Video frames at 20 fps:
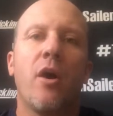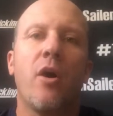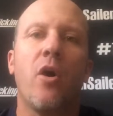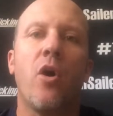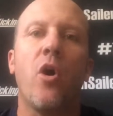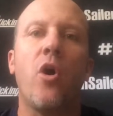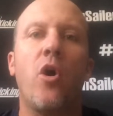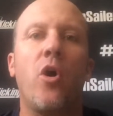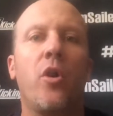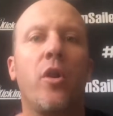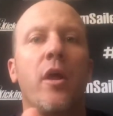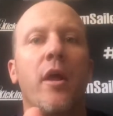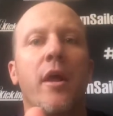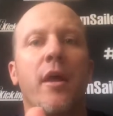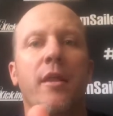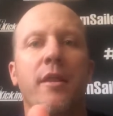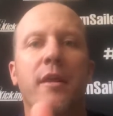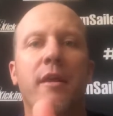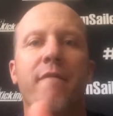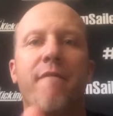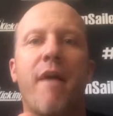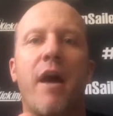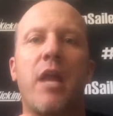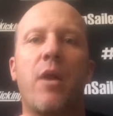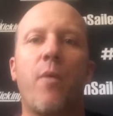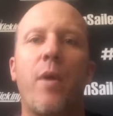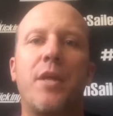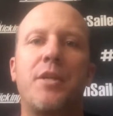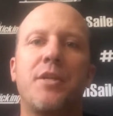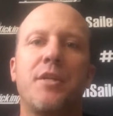all the
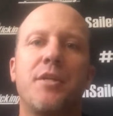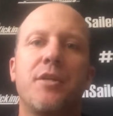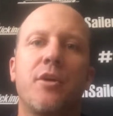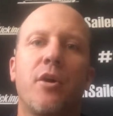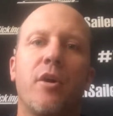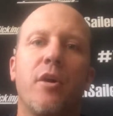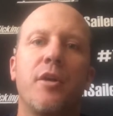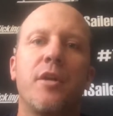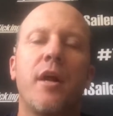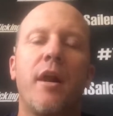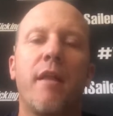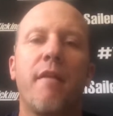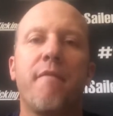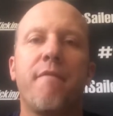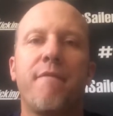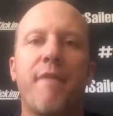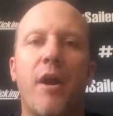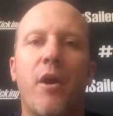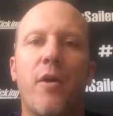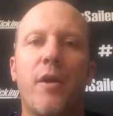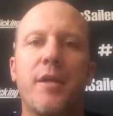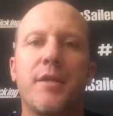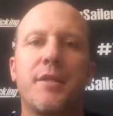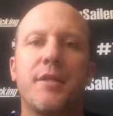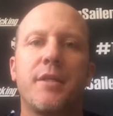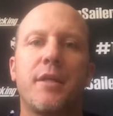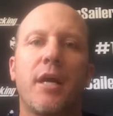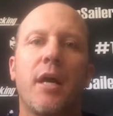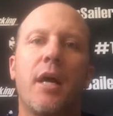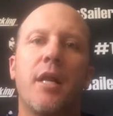evaluations are done in
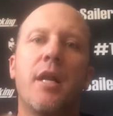fairness.